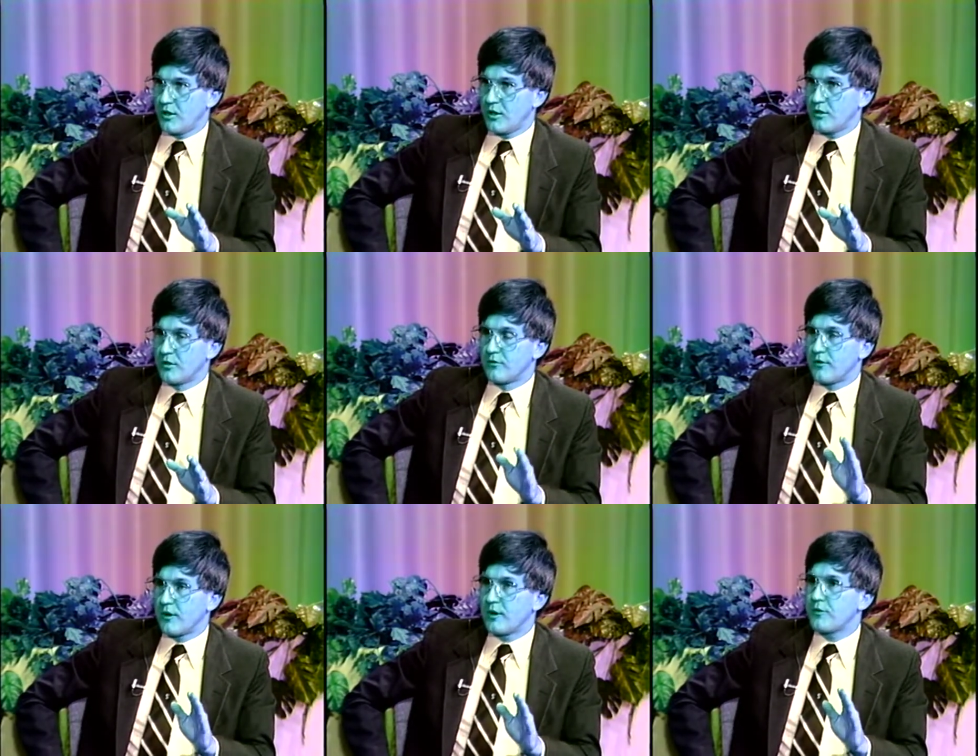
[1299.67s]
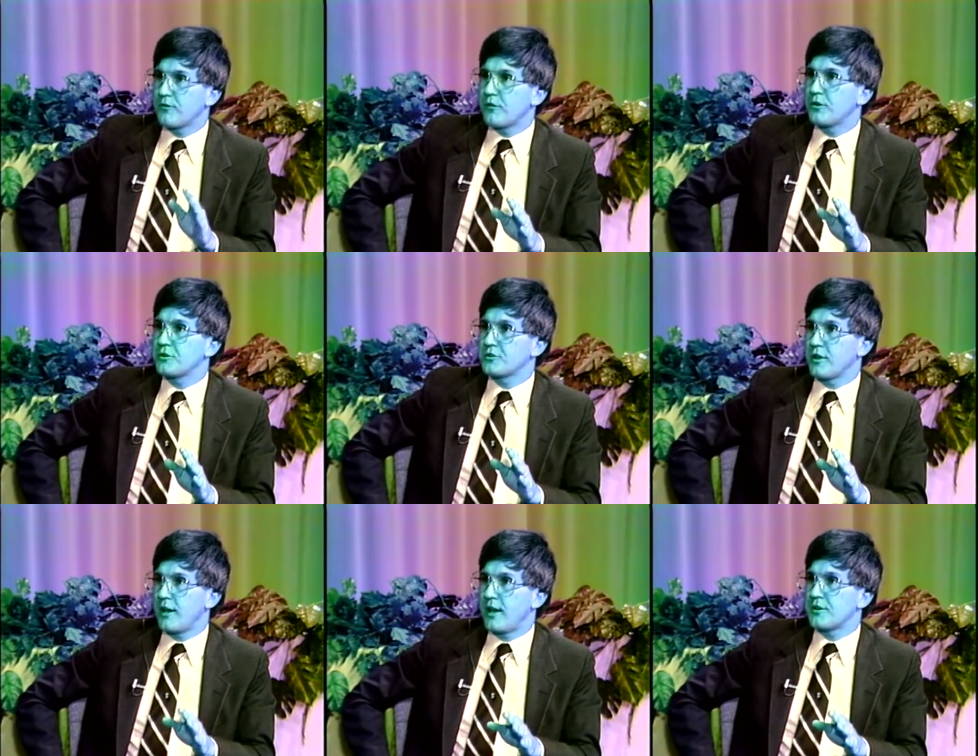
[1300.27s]
The very
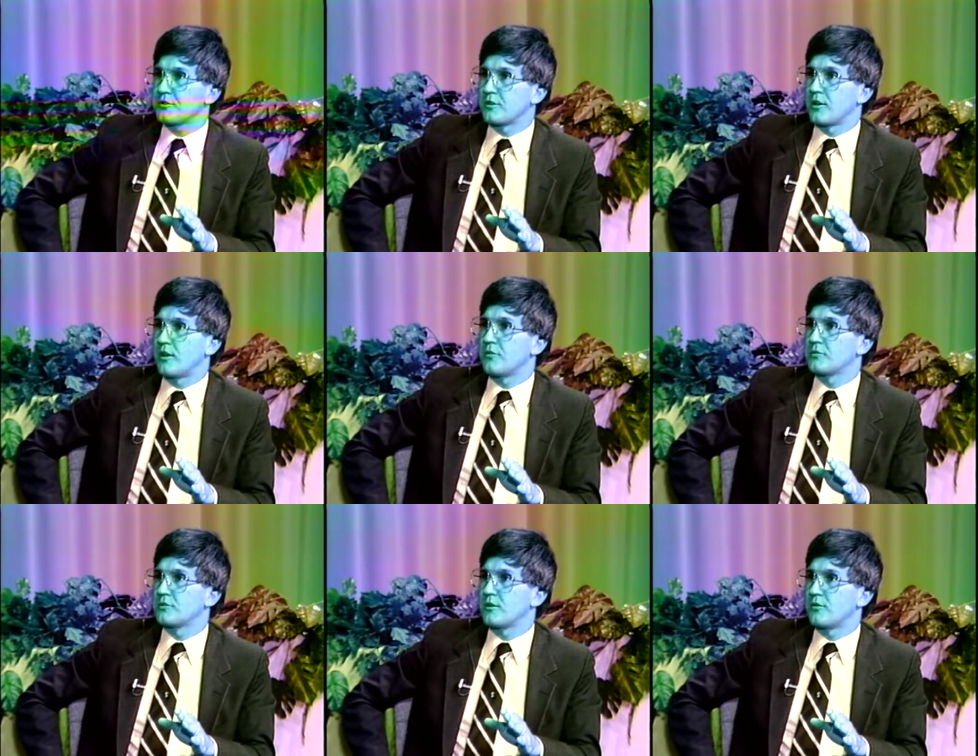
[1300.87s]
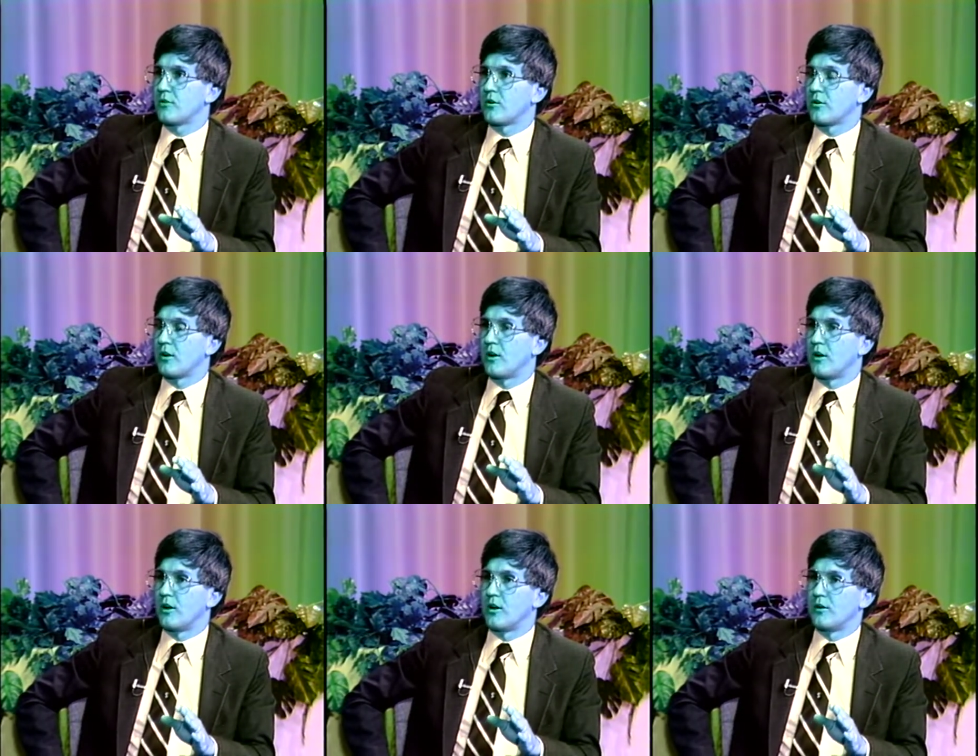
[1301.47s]
first accident I was ever,
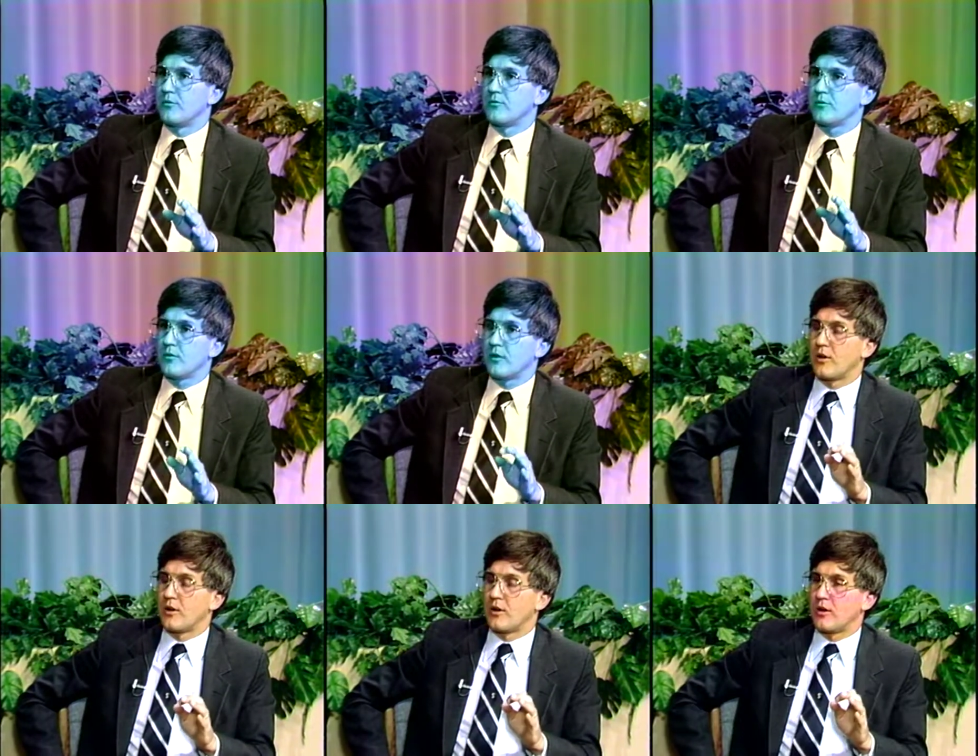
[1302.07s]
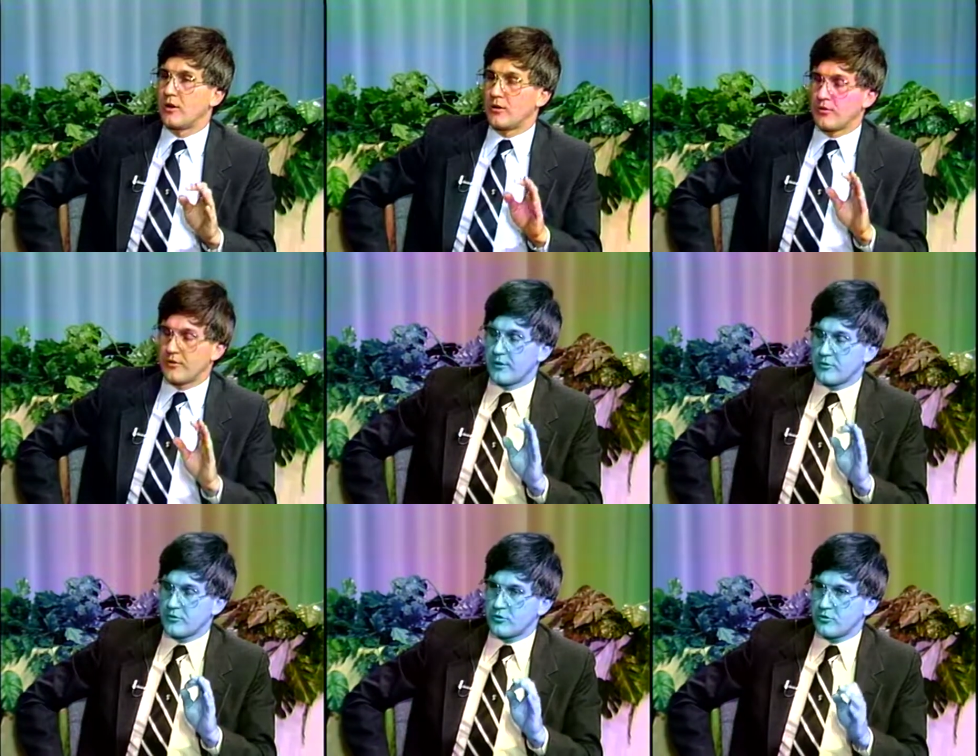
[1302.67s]
uh, uh, or
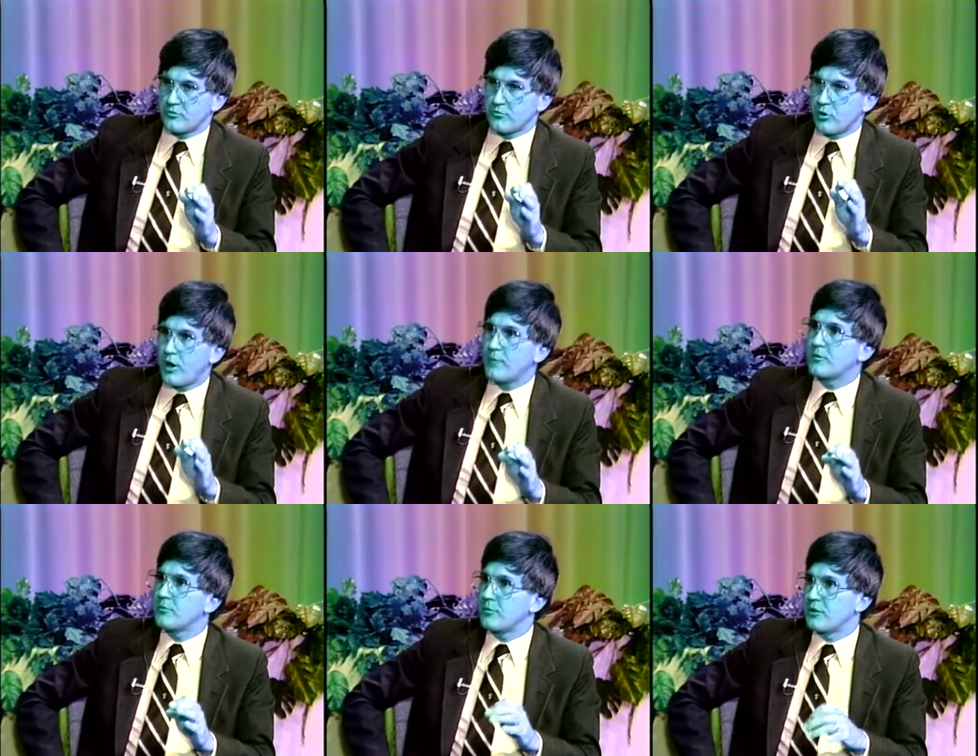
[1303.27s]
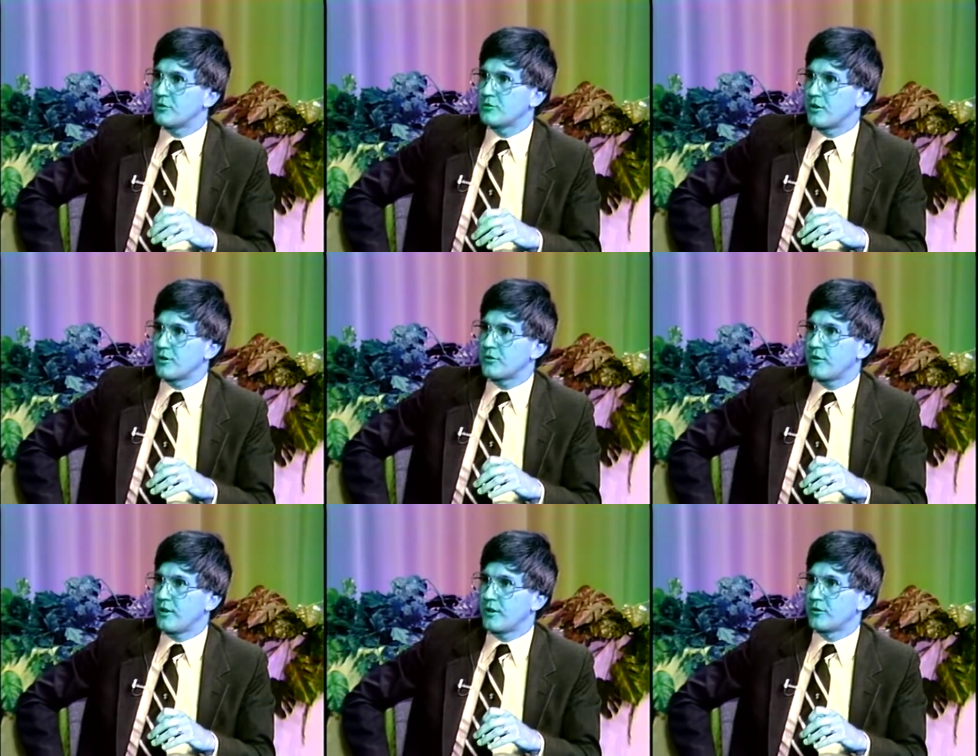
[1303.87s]
that prompted me to start
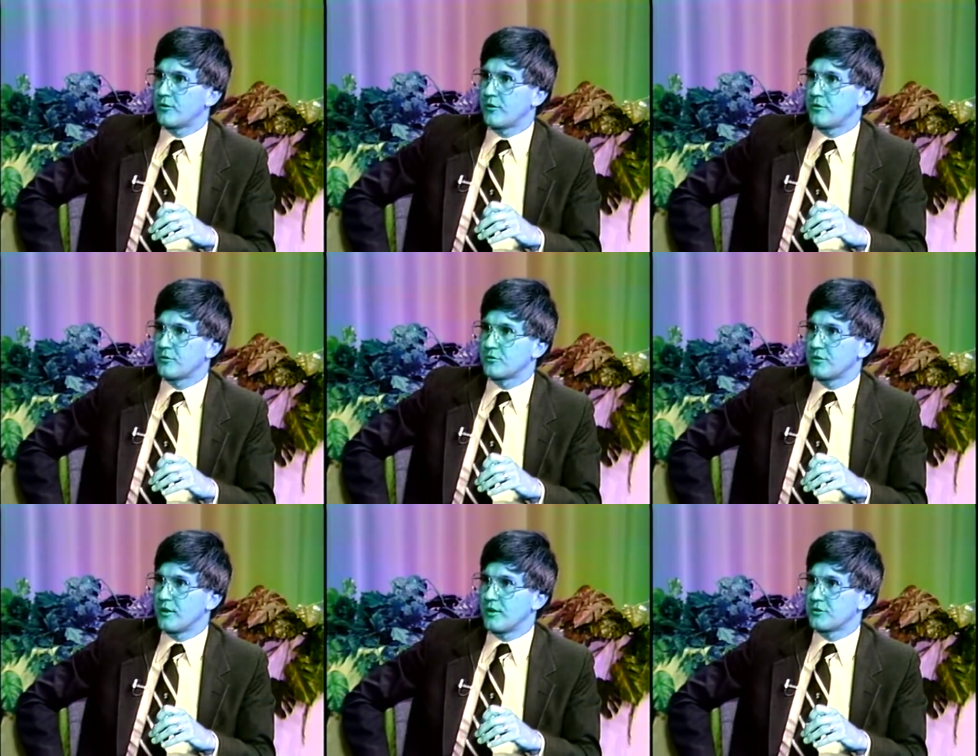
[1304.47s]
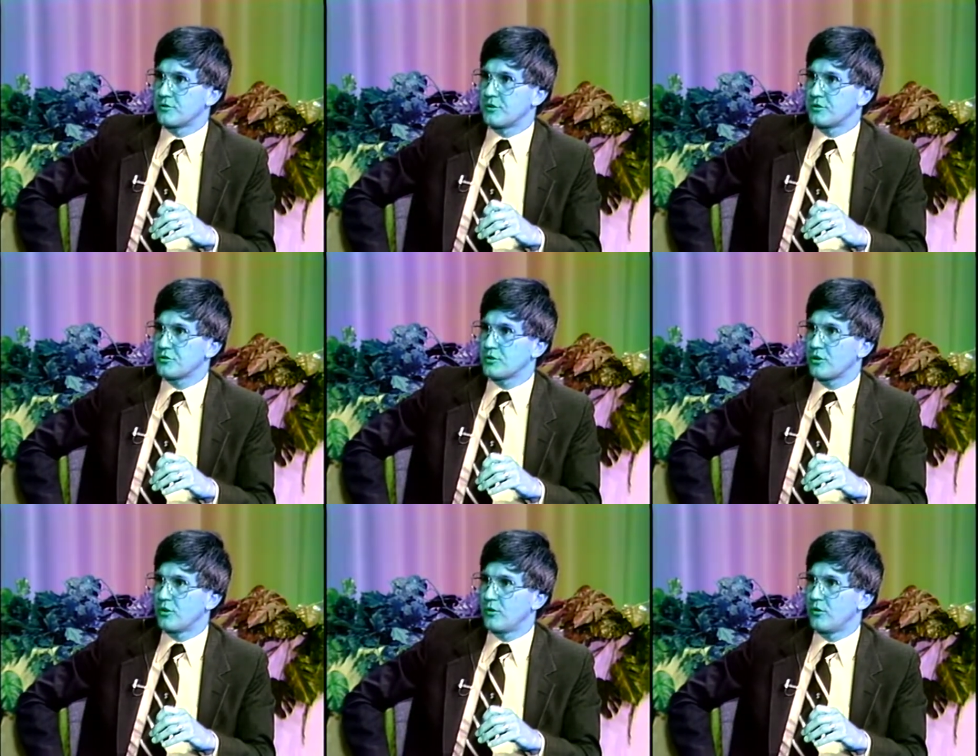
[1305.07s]
training, Tony, was as years
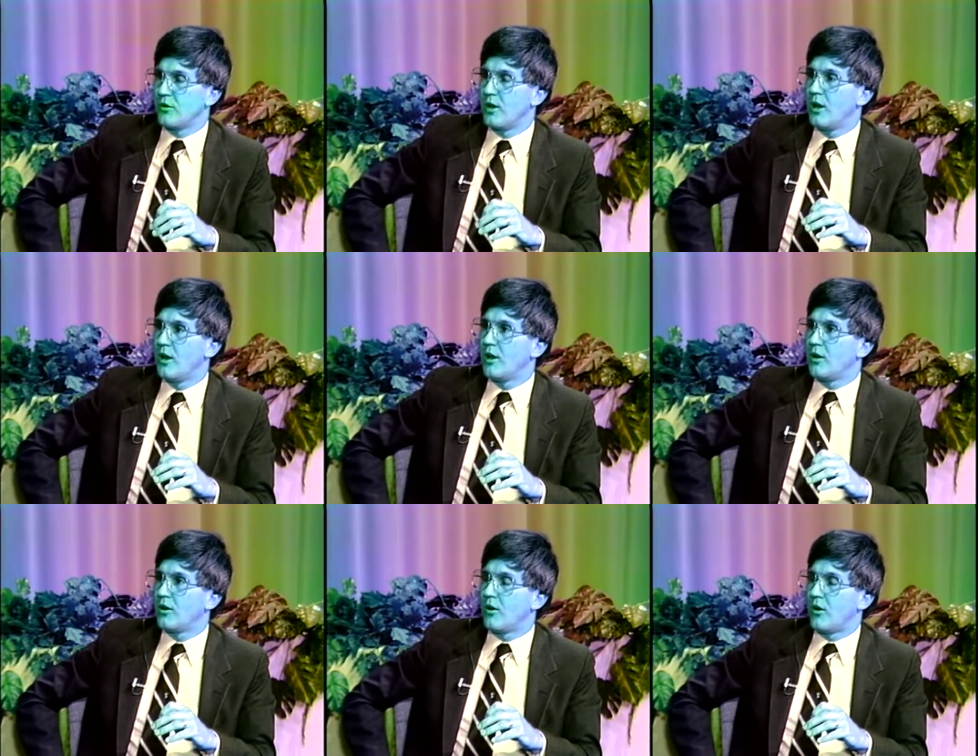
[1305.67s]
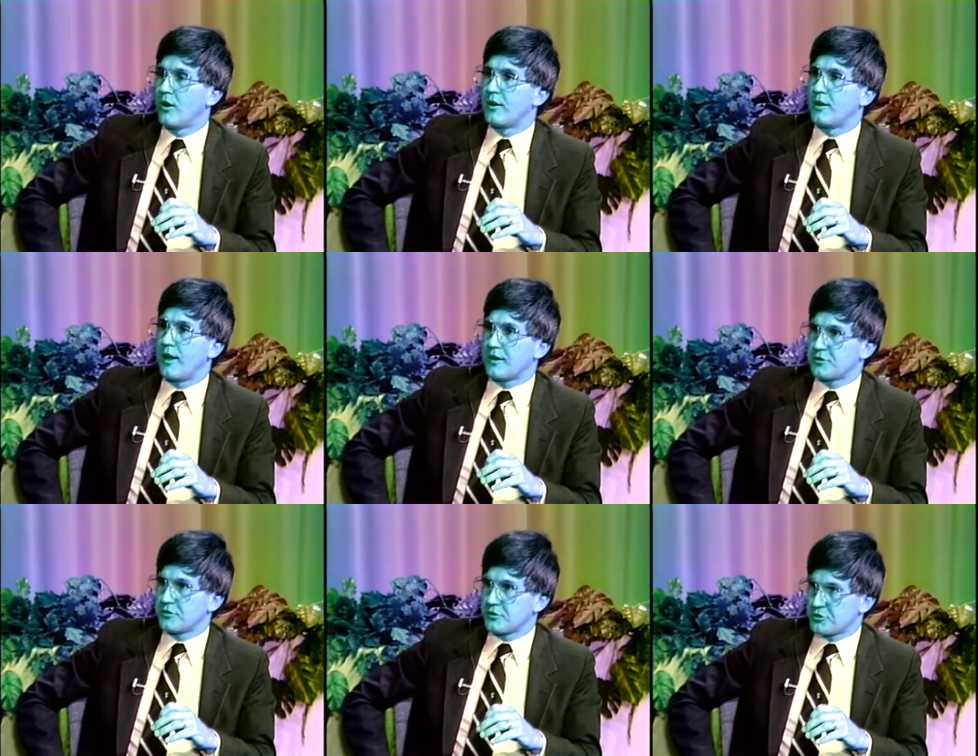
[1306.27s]
ago on an
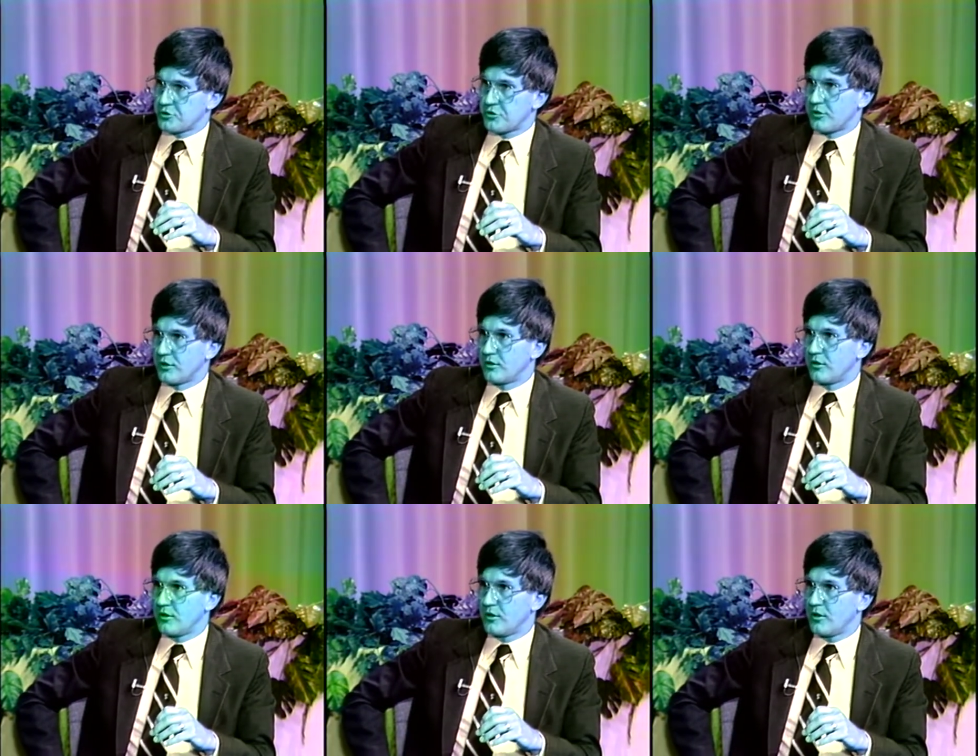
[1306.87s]
accidental shooting.